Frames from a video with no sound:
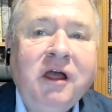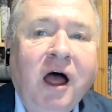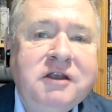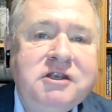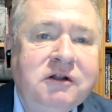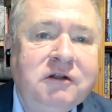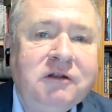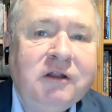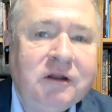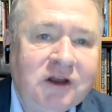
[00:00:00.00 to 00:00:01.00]
until
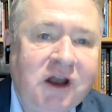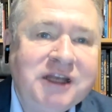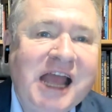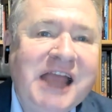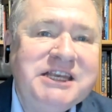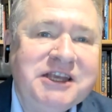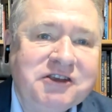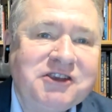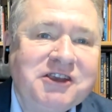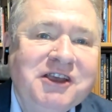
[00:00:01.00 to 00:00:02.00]
the
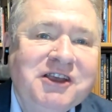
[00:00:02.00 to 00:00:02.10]
1980s.